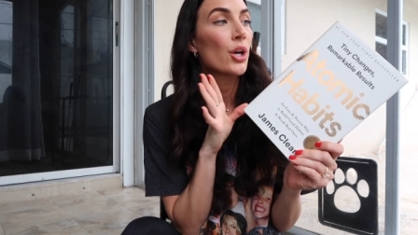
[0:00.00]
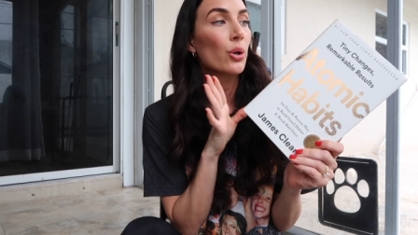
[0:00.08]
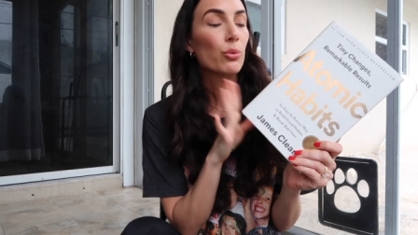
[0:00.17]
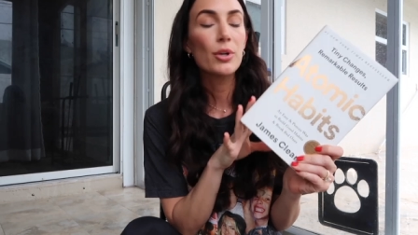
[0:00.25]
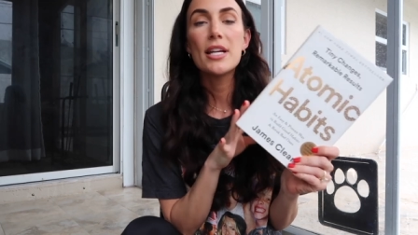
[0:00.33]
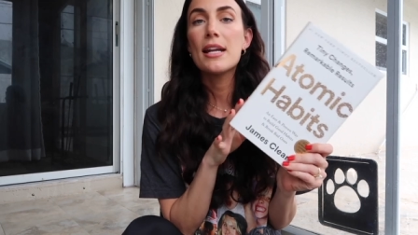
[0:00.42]

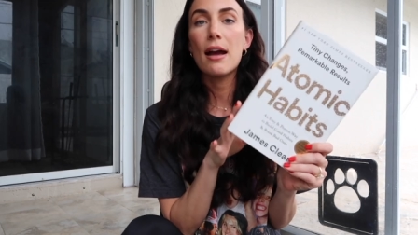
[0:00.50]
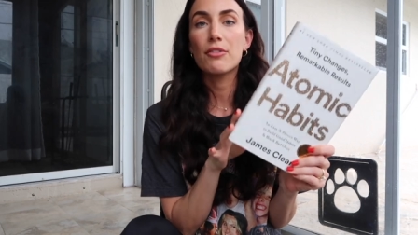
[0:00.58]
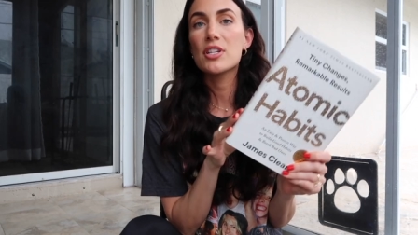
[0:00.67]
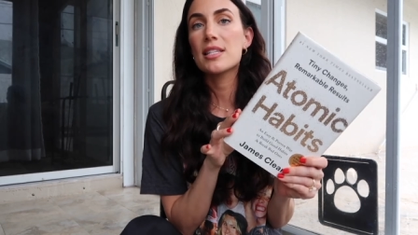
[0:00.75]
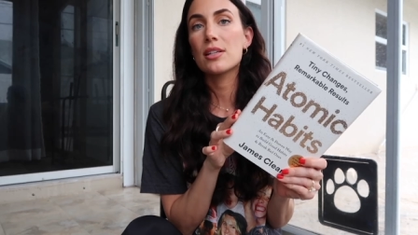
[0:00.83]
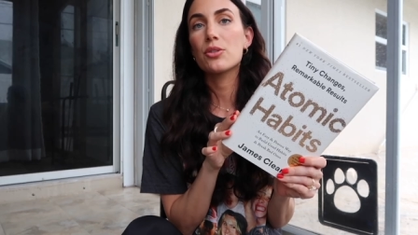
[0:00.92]
read
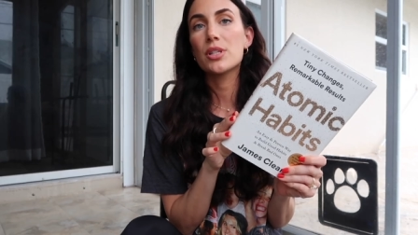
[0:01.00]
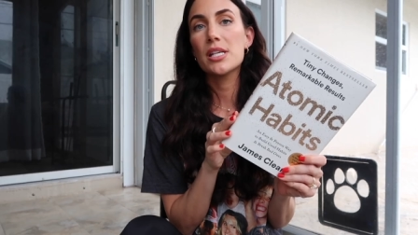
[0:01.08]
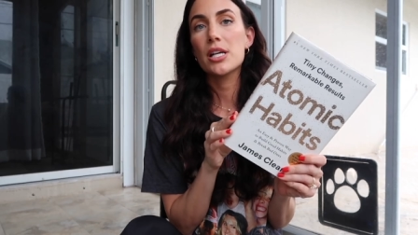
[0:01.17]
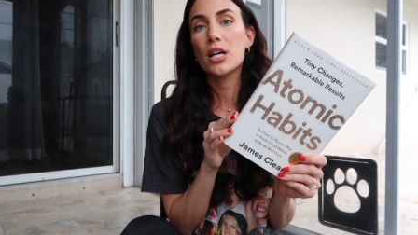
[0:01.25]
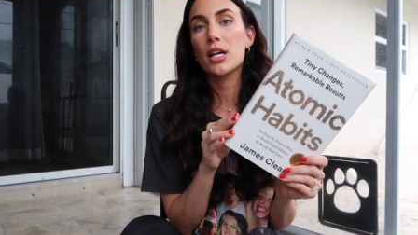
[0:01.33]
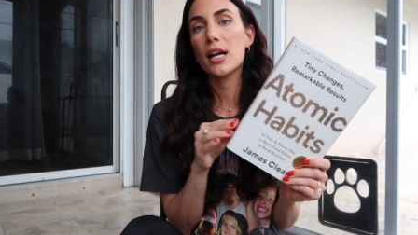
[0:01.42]
every single
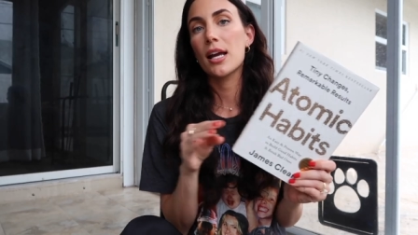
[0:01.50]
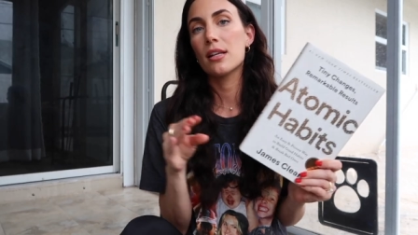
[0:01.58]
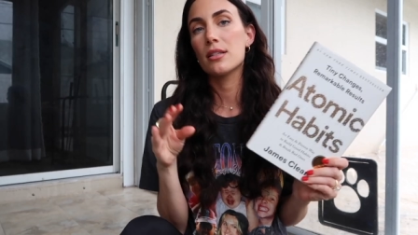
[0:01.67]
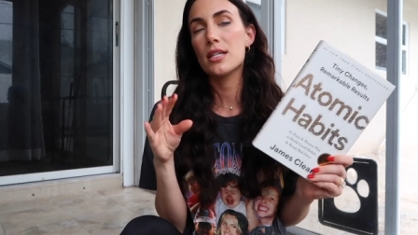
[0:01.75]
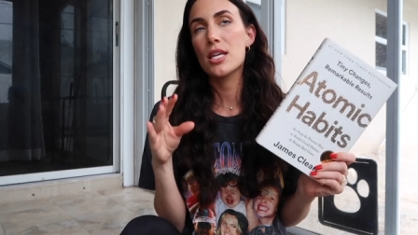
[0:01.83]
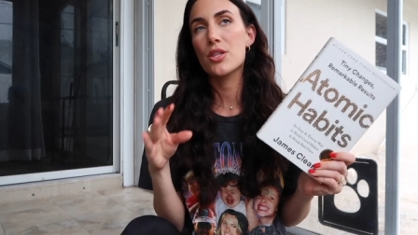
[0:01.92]
year
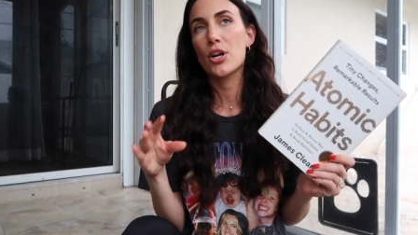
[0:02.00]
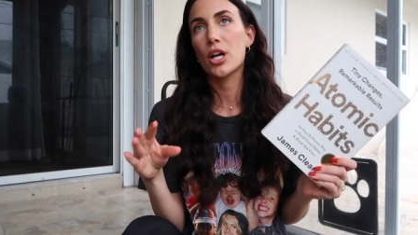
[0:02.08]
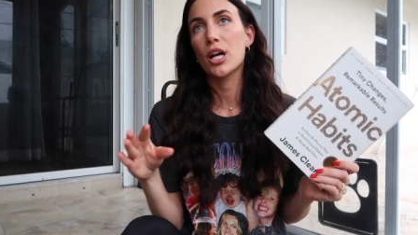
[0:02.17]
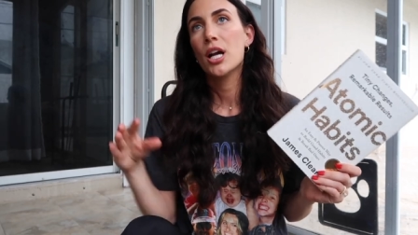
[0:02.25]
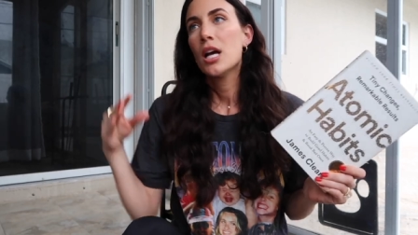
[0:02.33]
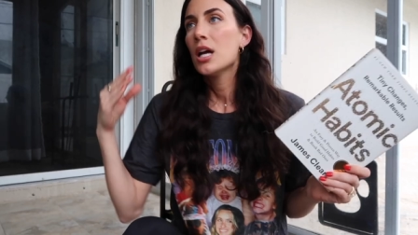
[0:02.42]
and either